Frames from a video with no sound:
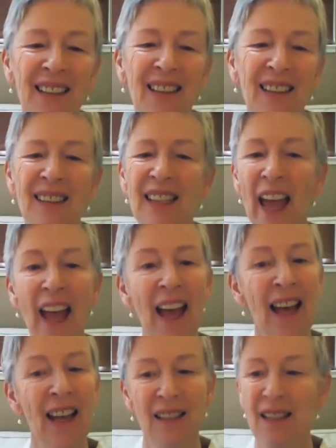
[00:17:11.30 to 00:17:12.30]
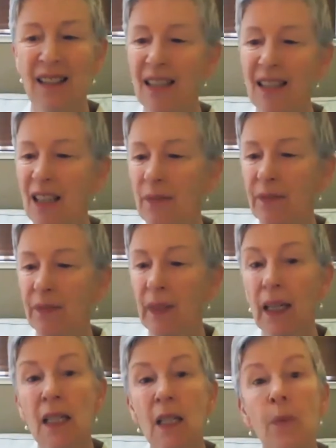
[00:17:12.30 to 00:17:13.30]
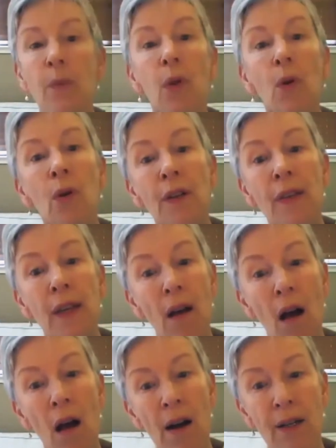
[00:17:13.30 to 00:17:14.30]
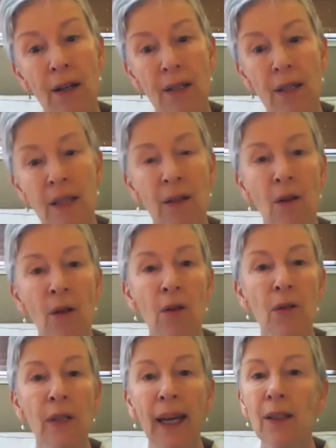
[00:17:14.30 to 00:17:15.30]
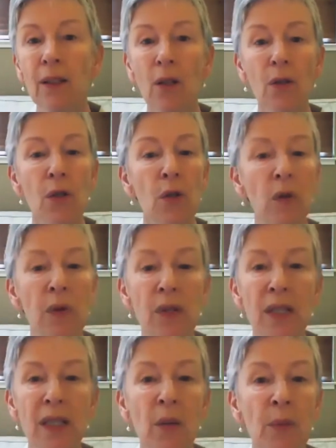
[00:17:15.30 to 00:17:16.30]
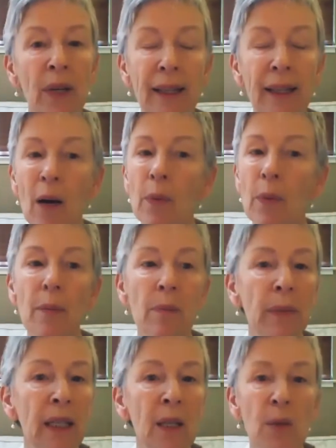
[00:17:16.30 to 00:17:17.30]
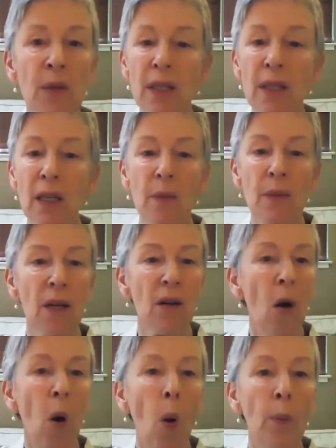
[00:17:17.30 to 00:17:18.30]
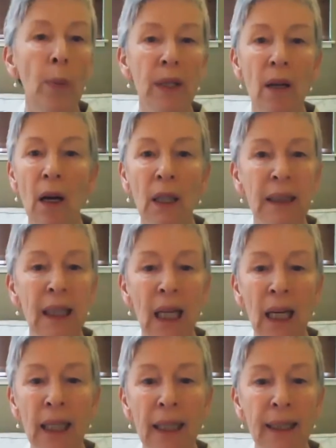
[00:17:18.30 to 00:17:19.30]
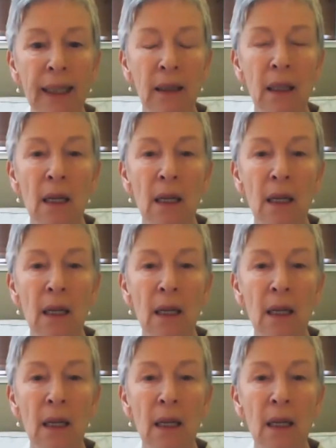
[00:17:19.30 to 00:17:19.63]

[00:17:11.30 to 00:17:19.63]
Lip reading: dance, explore the arts. I know you can't go to a museum right now, but many museums are open online.